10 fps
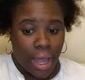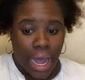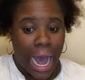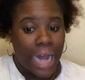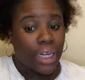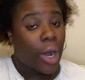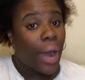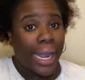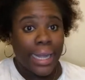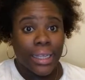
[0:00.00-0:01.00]
I know
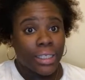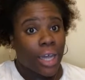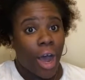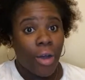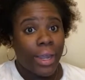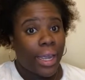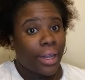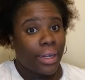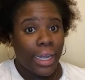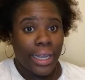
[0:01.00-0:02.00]
I get to
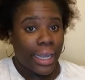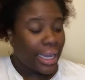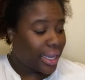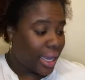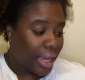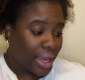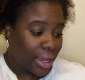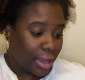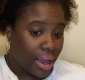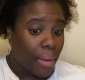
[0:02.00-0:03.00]
talking and kick
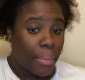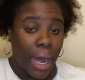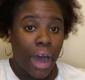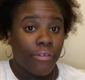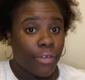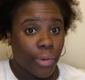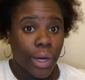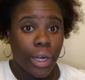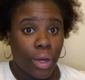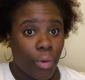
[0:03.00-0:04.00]
in, but I'm for
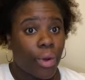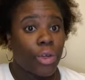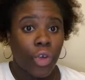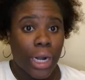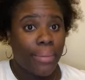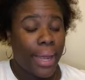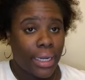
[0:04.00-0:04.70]
real. We're gonna try to make